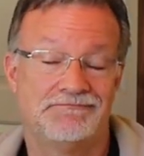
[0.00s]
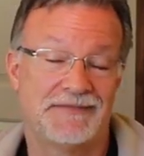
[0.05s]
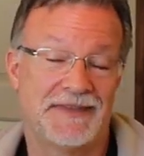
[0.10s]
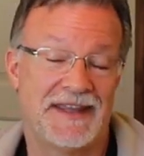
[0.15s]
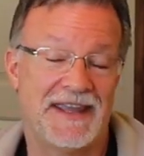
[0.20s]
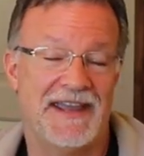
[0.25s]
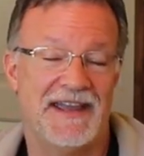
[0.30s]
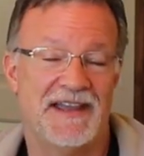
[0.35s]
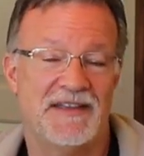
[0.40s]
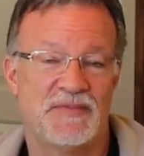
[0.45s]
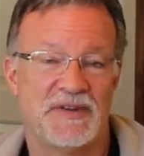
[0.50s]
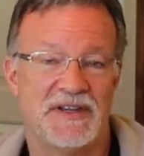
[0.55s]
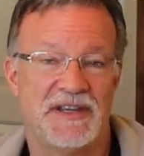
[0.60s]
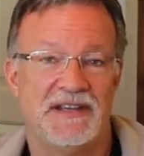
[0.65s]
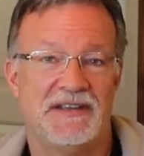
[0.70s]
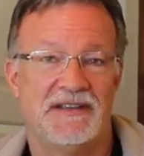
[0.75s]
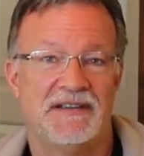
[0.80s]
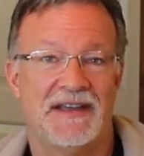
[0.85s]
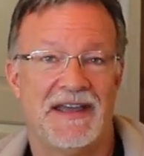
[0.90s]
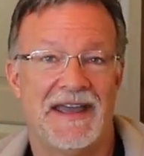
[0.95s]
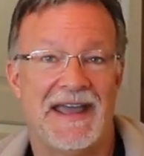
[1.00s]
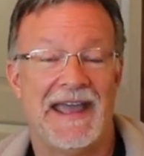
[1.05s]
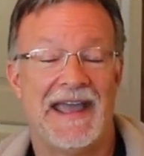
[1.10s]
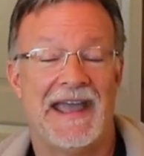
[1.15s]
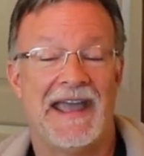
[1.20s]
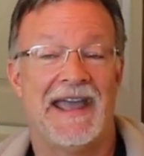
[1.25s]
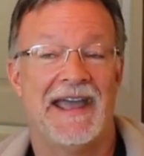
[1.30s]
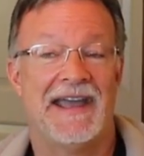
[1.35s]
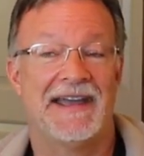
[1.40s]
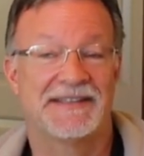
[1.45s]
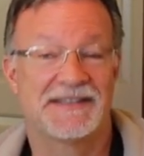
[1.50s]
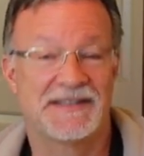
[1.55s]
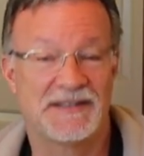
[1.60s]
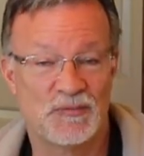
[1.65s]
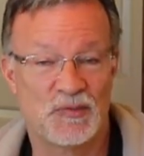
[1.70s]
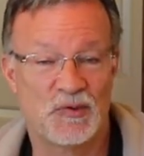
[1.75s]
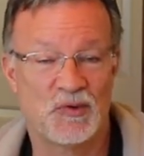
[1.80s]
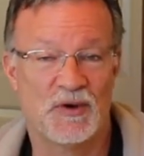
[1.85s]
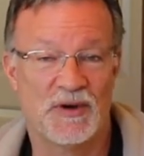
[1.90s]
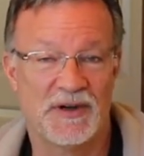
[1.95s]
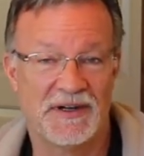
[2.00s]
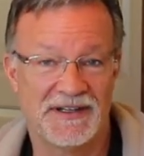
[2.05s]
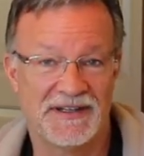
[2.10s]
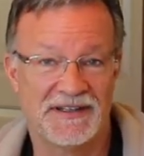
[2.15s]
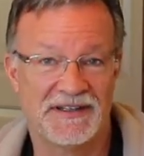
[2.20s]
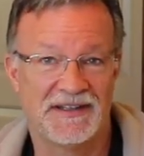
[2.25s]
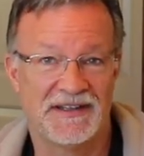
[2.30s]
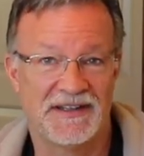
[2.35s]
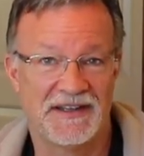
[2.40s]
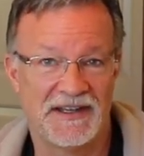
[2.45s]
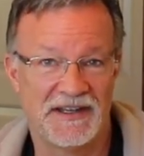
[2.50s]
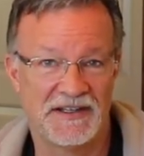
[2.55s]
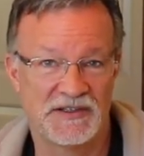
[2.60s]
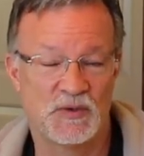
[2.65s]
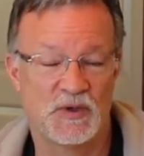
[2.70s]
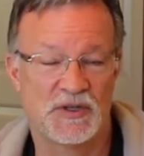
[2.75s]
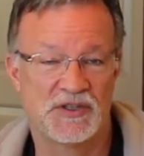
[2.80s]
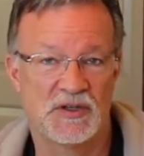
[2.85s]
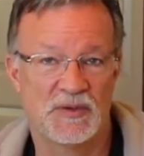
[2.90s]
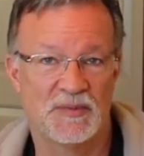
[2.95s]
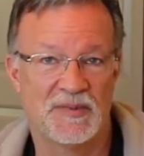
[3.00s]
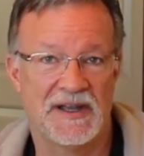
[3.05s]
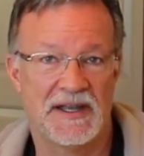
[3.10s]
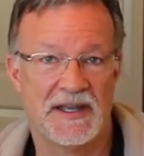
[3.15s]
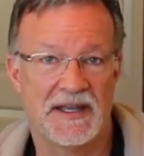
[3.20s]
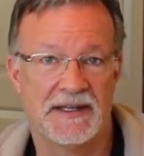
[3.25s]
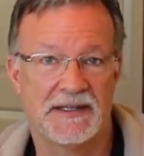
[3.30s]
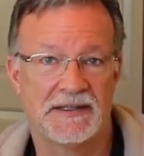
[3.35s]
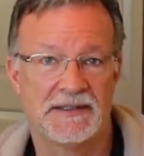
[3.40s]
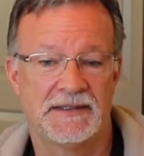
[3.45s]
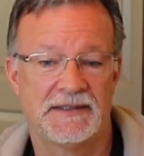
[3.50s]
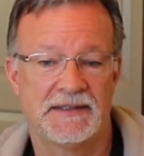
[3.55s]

can be as important as what you're buying.